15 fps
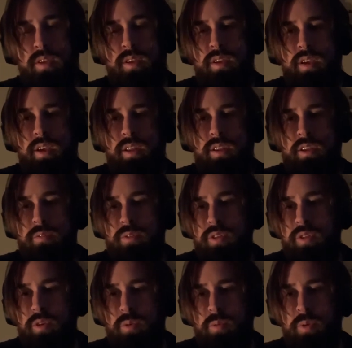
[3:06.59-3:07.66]
And even
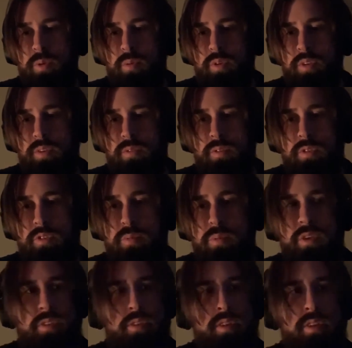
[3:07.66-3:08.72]
though we were different
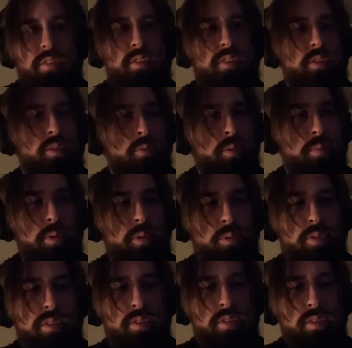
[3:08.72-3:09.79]
species, we
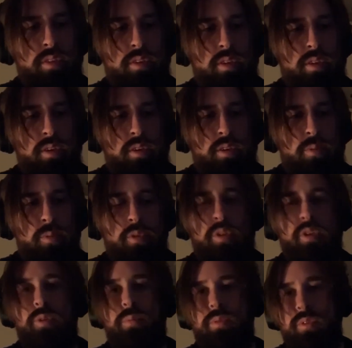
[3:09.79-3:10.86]
both were
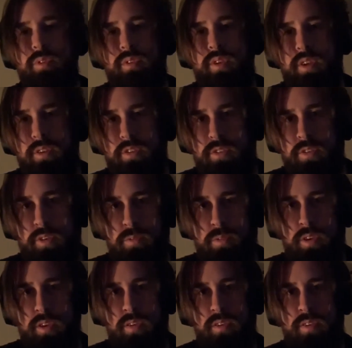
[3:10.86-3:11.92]
noble and
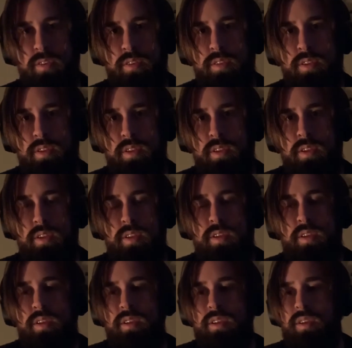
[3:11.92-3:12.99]
deserving.
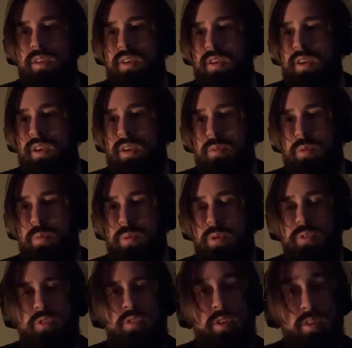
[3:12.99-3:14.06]
And we both
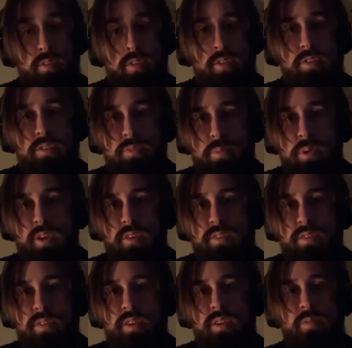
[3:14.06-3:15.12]
shared this space
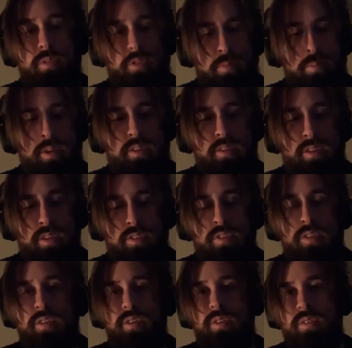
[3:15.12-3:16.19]
and respected each
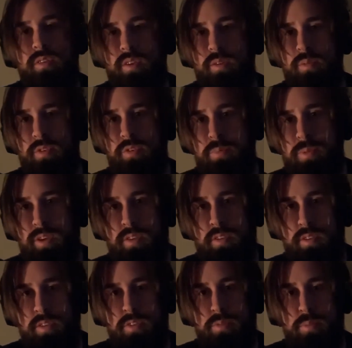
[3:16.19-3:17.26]
other and respected
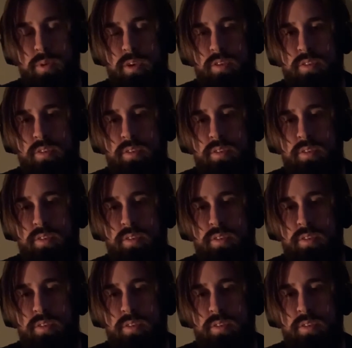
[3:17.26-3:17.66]
the space.